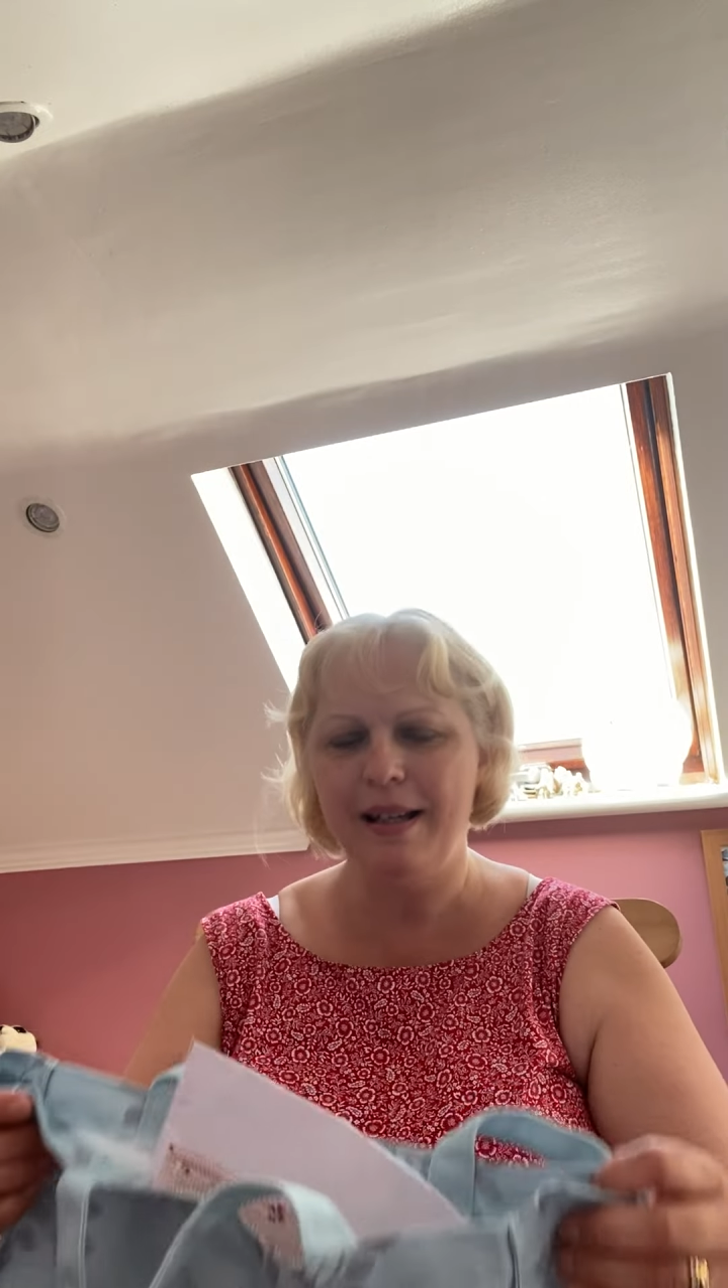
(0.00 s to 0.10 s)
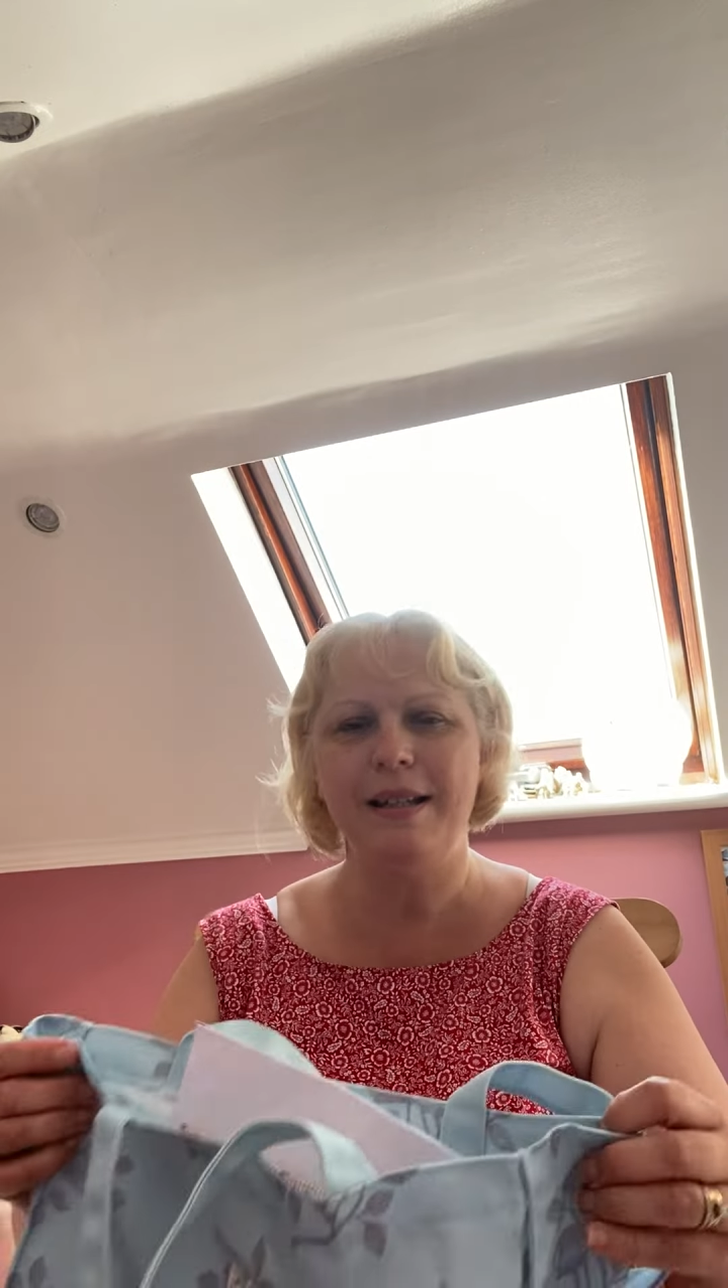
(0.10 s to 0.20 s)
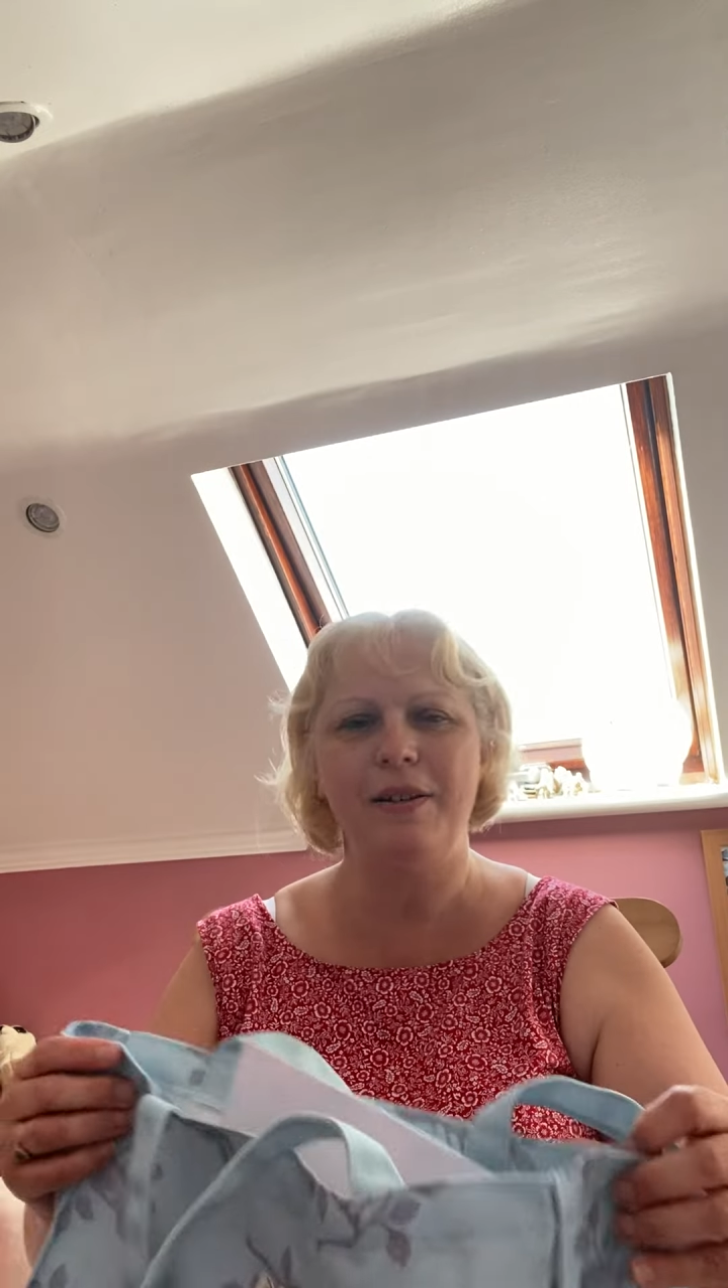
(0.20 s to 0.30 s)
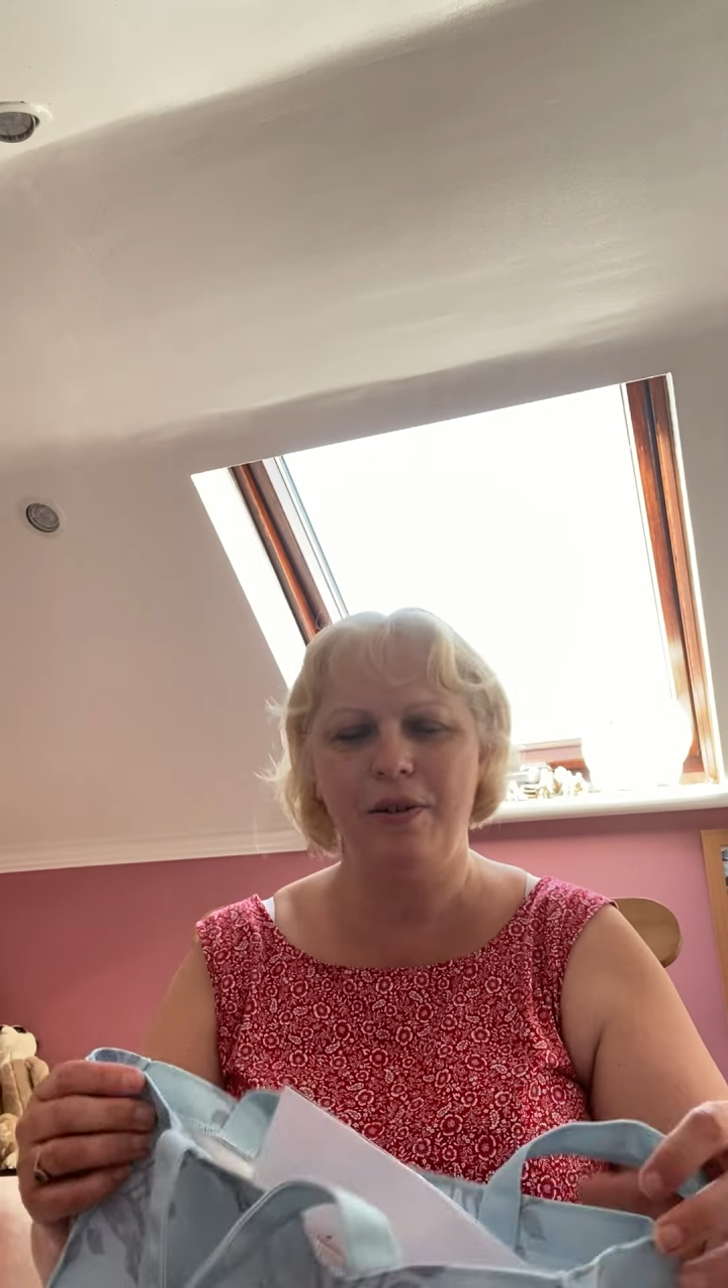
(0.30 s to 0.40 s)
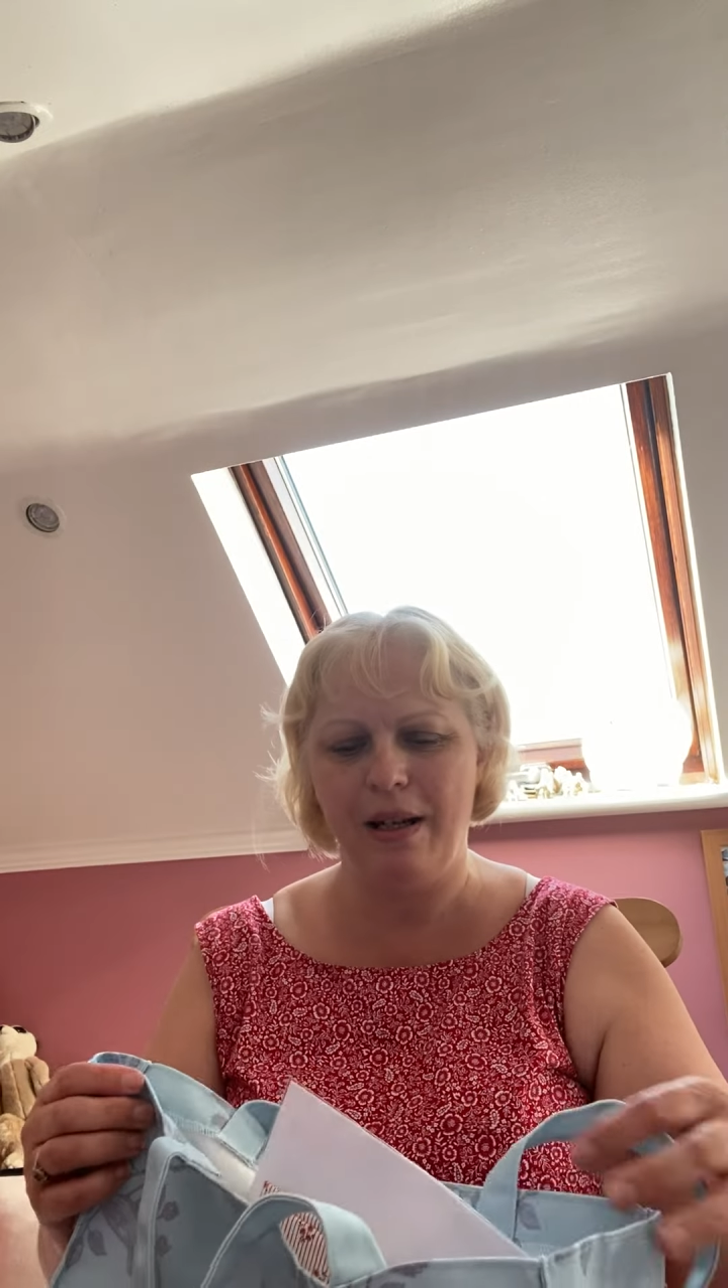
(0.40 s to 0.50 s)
I said to you a